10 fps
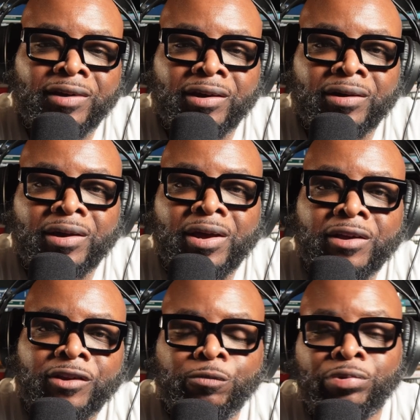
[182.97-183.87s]
Center.
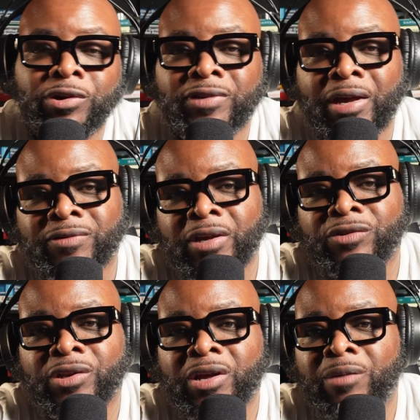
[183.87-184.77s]
This pre-sales
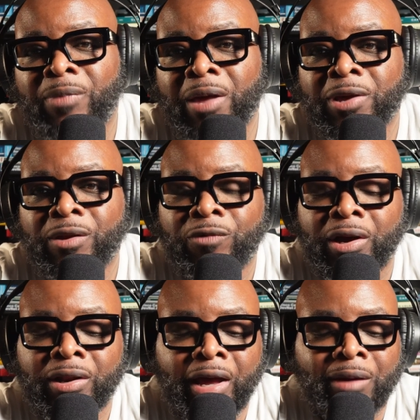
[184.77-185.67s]
engineer may be the
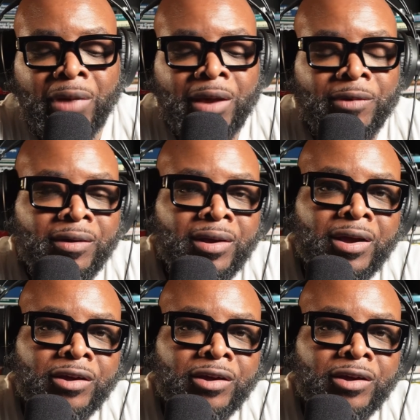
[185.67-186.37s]
one that maybe